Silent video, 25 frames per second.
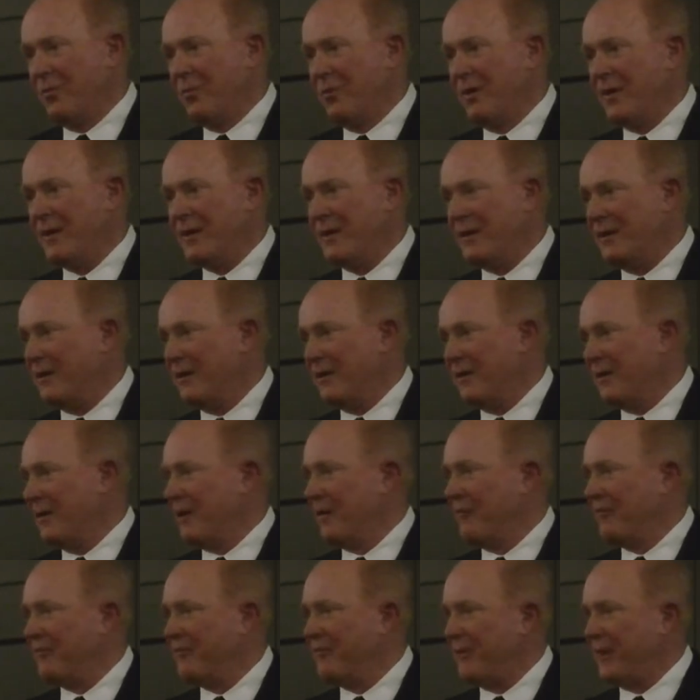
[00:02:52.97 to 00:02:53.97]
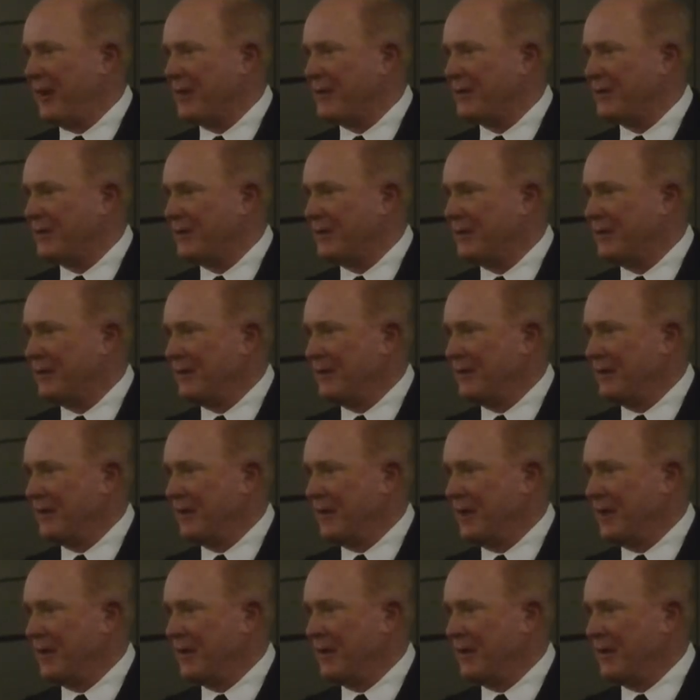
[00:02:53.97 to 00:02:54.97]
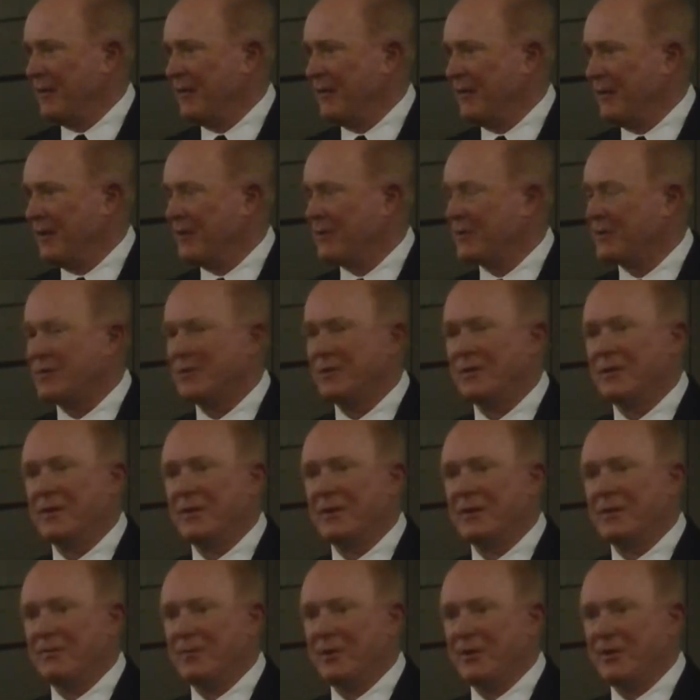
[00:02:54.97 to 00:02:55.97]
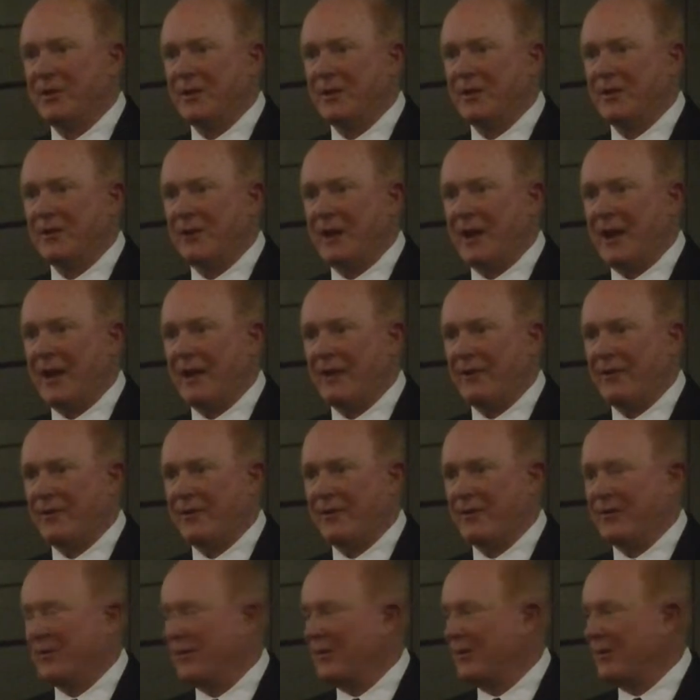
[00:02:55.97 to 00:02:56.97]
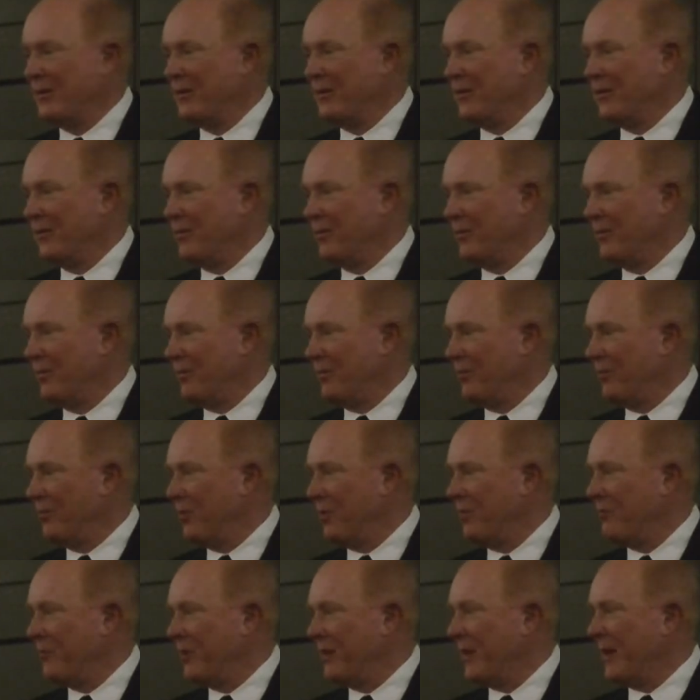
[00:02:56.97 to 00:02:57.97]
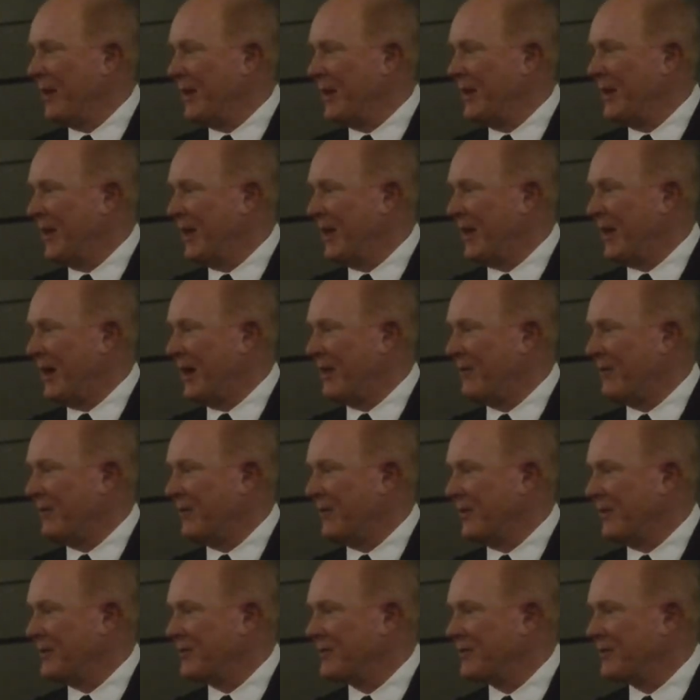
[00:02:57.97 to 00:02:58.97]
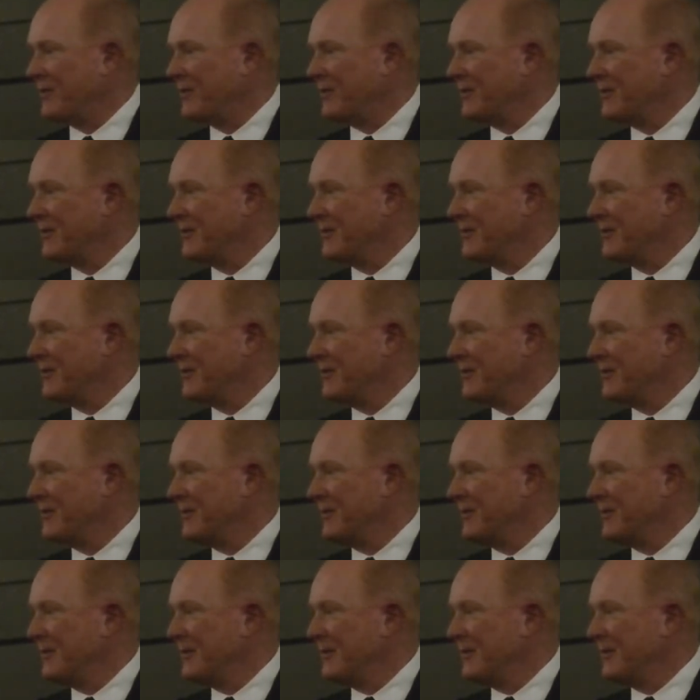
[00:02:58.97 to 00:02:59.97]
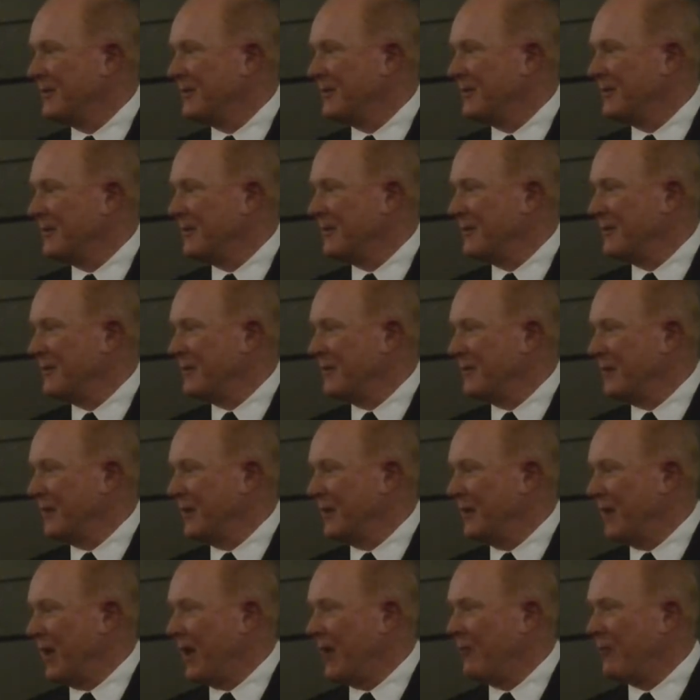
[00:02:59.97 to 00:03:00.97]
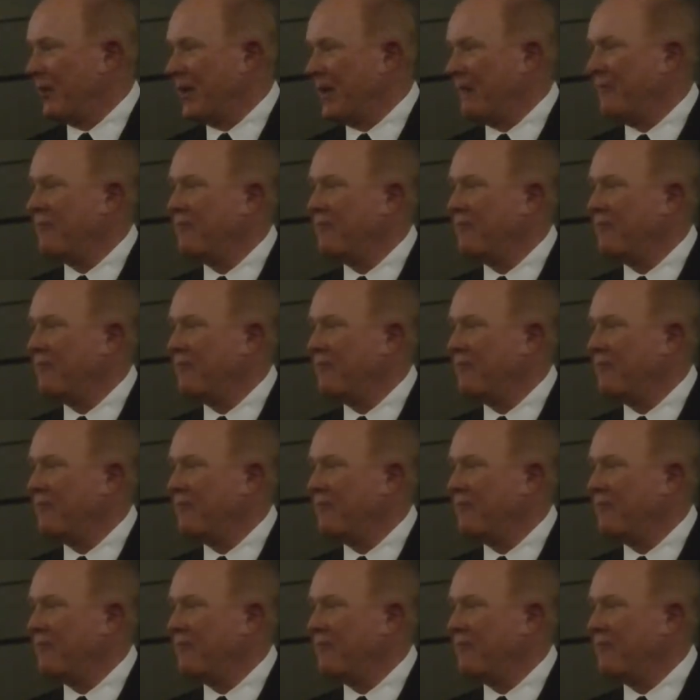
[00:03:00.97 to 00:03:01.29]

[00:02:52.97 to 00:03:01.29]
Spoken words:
what effect getting this particular honor, what would I get out of this? And how would